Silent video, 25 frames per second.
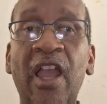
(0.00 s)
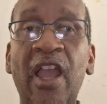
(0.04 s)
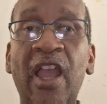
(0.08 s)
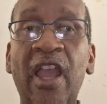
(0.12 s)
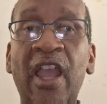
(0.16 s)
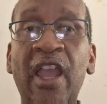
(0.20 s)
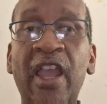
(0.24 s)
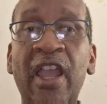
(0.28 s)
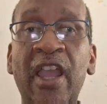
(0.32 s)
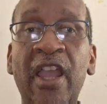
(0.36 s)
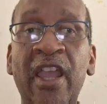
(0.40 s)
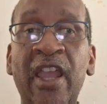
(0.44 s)

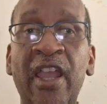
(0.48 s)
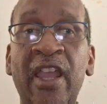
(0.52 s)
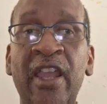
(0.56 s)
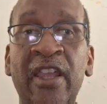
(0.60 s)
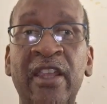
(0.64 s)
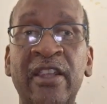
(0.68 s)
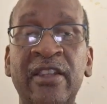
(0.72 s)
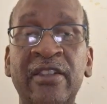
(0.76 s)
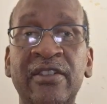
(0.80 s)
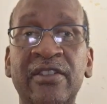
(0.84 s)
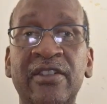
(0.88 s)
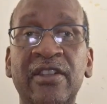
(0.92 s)

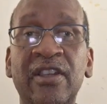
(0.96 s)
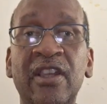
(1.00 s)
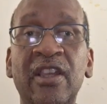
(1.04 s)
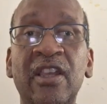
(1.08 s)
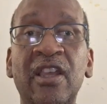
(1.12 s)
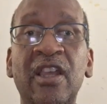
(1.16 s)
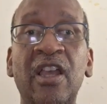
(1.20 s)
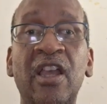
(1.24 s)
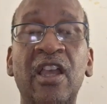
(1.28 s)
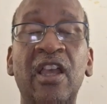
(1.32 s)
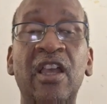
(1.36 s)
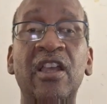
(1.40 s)
and
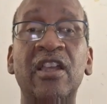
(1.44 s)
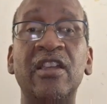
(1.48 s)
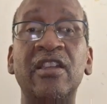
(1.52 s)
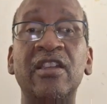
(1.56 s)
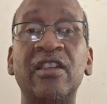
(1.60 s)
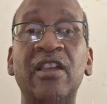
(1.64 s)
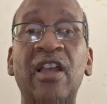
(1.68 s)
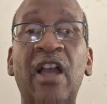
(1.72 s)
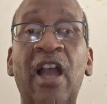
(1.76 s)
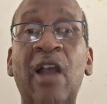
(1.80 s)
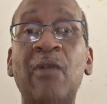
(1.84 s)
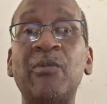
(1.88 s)

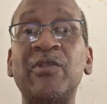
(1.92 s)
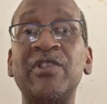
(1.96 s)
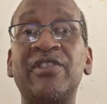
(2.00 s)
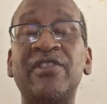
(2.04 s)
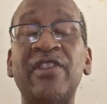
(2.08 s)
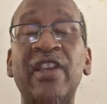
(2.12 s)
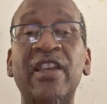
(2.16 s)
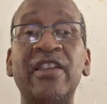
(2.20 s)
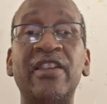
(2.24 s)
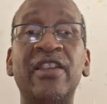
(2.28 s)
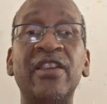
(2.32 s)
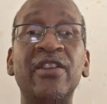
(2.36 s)
I would
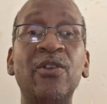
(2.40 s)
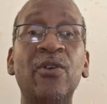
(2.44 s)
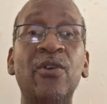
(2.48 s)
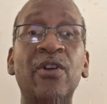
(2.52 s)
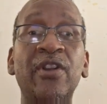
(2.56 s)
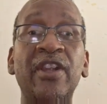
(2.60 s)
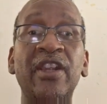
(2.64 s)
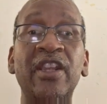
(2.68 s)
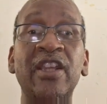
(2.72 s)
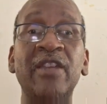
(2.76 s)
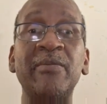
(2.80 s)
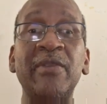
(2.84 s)
say get on
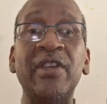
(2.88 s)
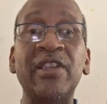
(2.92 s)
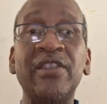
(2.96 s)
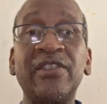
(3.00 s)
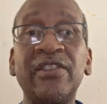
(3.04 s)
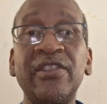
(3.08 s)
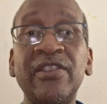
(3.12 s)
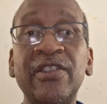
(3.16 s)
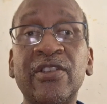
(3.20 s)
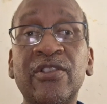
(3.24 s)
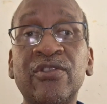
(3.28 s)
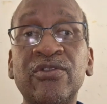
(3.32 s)
the
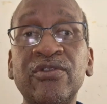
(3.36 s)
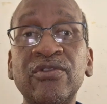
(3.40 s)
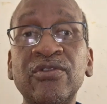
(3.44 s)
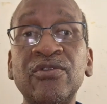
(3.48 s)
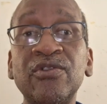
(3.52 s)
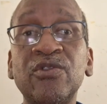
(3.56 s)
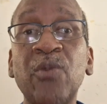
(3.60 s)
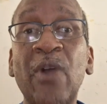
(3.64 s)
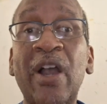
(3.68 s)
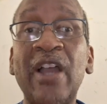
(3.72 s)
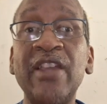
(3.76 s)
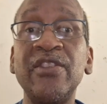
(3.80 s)
MSC
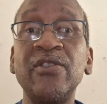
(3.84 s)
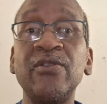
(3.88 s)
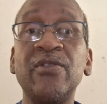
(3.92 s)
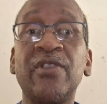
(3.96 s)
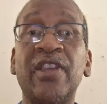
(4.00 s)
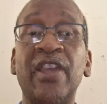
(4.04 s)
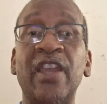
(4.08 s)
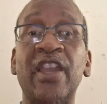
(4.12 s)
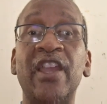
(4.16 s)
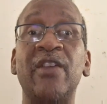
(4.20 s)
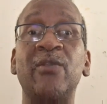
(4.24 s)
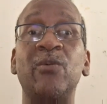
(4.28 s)
cruise while you
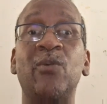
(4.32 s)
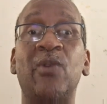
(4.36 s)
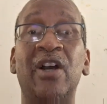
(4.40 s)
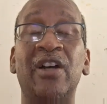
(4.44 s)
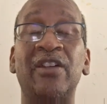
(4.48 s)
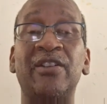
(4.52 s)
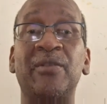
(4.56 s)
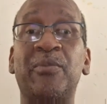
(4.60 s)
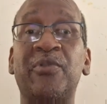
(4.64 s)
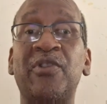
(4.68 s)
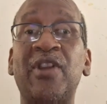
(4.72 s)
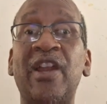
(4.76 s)
can,
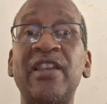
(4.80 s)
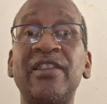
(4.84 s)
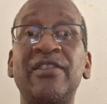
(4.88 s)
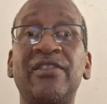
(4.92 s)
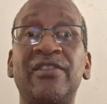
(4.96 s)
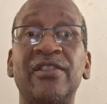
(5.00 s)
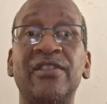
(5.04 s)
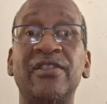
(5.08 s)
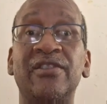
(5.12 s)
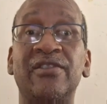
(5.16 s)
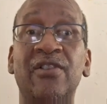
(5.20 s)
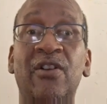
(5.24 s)
while the
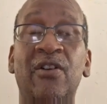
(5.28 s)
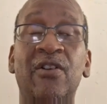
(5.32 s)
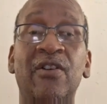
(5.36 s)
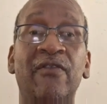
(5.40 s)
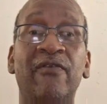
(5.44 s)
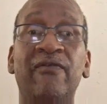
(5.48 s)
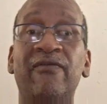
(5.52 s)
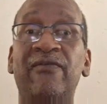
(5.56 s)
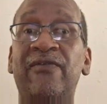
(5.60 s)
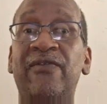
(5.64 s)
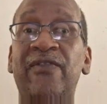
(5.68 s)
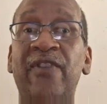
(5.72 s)
prices are
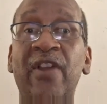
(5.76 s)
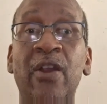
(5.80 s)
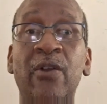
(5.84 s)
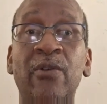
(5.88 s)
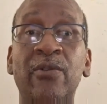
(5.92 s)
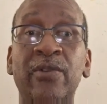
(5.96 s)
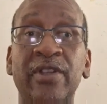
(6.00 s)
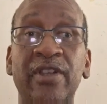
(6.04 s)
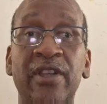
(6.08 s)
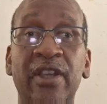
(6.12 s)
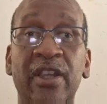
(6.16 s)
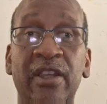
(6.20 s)

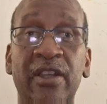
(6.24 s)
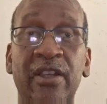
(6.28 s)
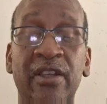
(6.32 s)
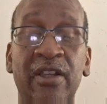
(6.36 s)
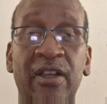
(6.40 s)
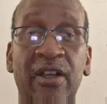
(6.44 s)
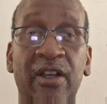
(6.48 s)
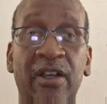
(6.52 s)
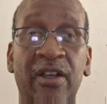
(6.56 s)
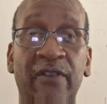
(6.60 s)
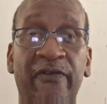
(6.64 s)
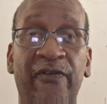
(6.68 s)
very
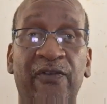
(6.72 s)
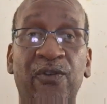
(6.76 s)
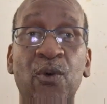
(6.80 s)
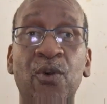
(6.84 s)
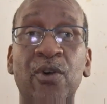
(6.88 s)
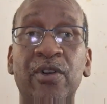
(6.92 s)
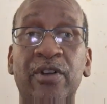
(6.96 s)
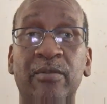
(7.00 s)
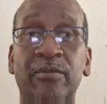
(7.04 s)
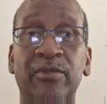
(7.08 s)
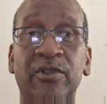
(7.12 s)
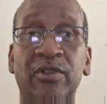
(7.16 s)

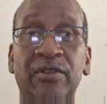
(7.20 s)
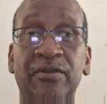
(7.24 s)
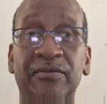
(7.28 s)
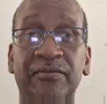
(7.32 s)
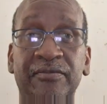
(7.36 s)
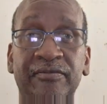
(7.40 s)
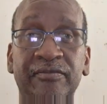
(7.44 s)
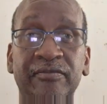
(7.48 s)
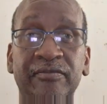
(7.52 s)
affordable.